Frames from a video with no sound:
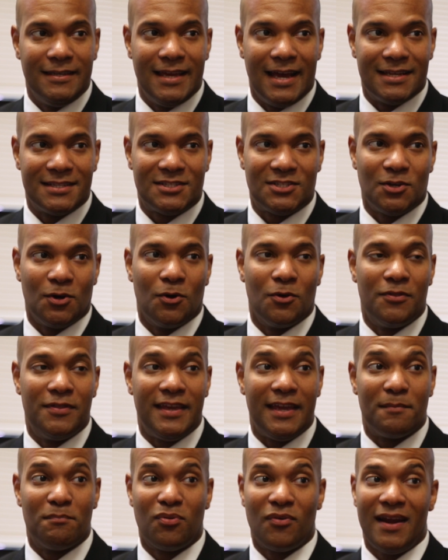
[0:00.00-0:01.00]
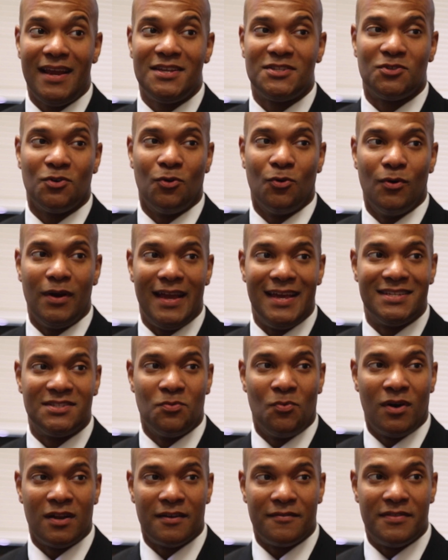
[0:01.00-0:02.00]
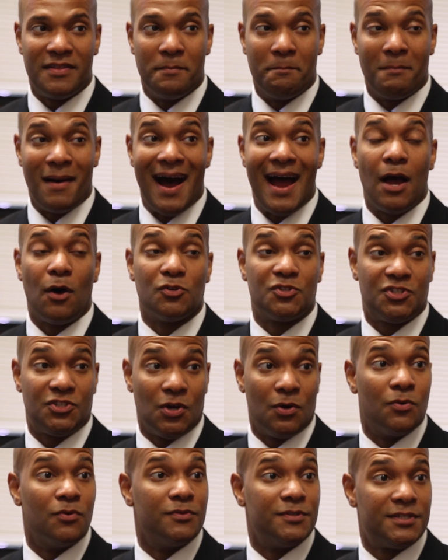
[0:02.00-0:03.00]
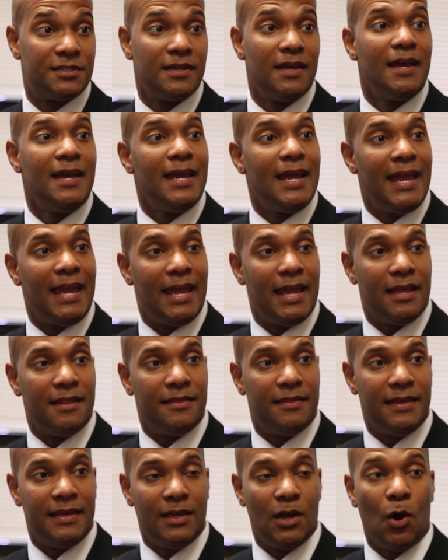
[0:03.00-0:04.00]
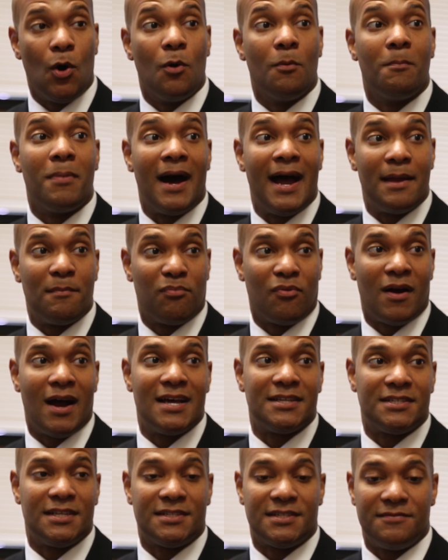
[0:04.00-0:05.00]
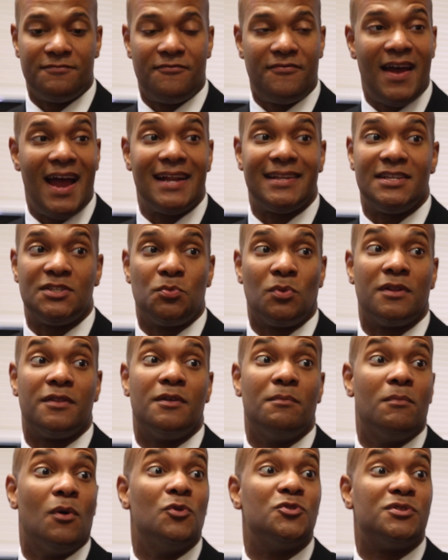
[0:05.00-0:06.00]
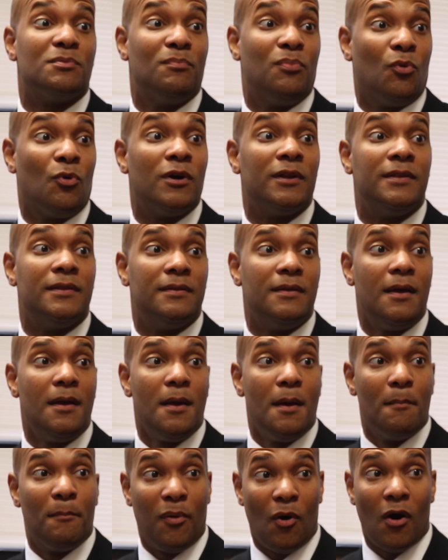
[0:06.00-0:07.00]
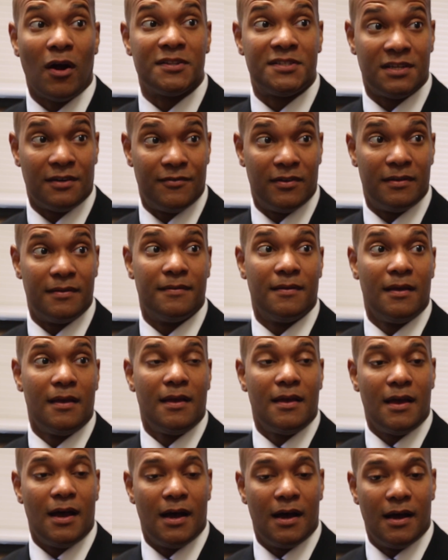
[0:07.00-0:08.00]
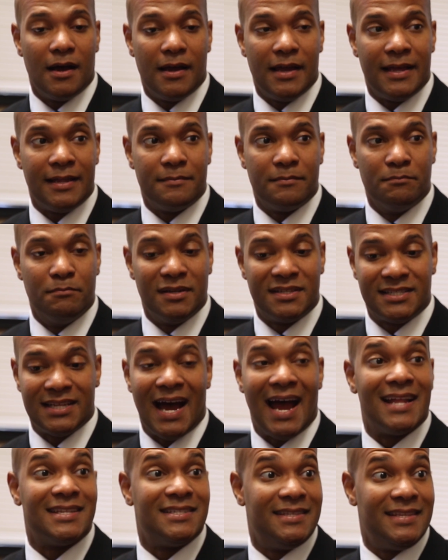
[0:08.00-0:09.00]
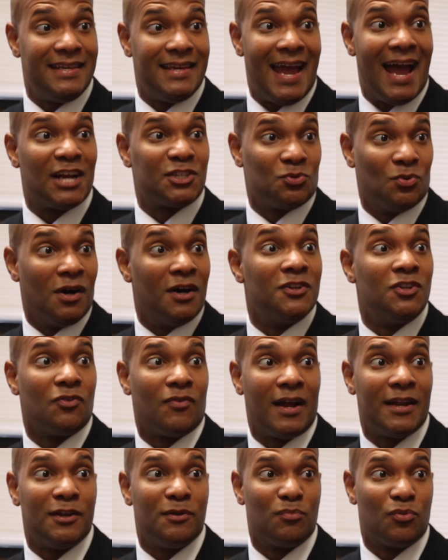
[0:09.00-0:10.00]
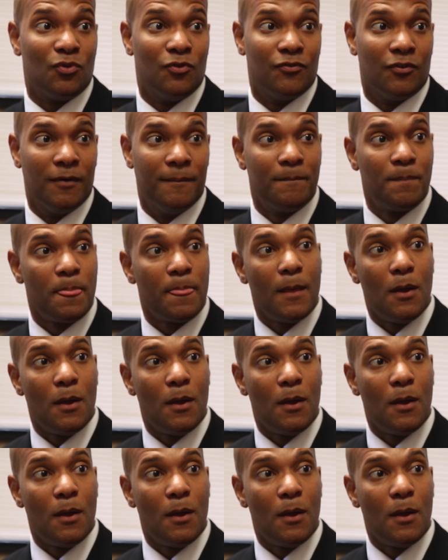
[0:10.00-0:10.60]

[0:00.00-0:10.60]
Yes, so the appraisal is one of the milestones in the home buying process. In fact, it's one of the most important parts of it besides the actual underwriting approval.